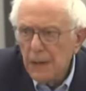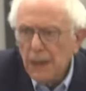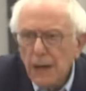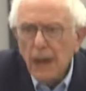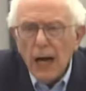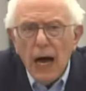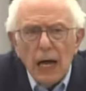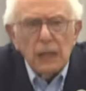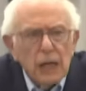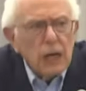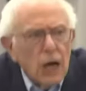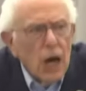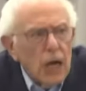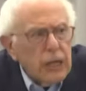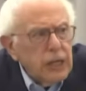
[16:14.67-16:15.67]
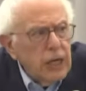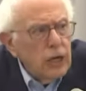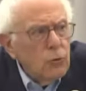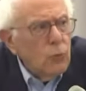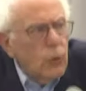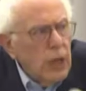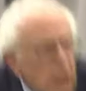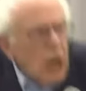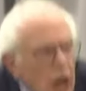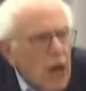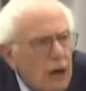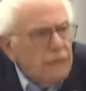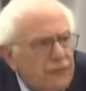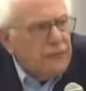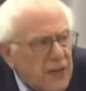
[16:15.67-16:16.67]
oligarchy, we
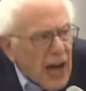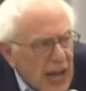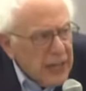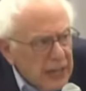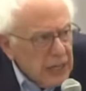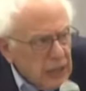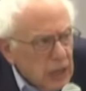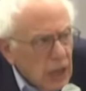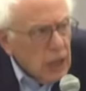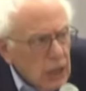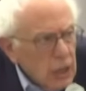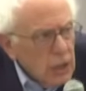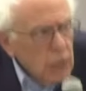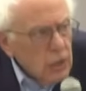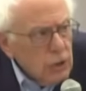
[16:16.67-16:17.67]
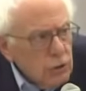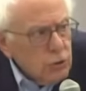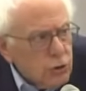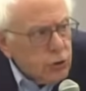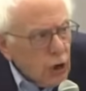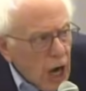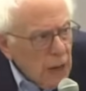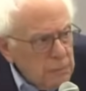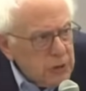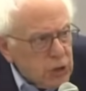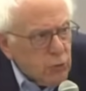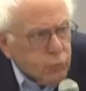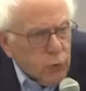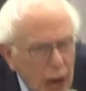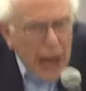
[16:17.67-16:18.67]
are fighting
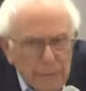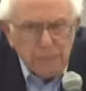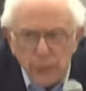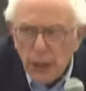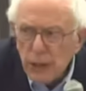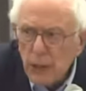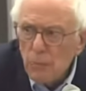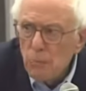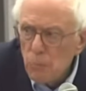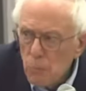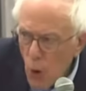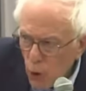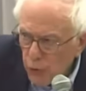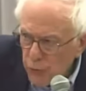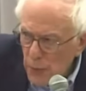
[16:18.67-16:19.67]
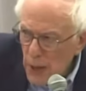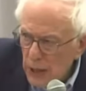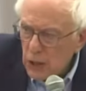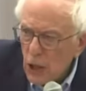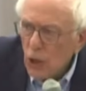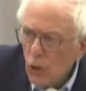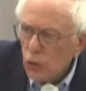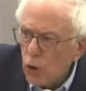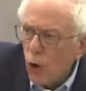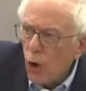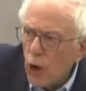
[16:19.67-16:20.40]
Trump's rapid movement toward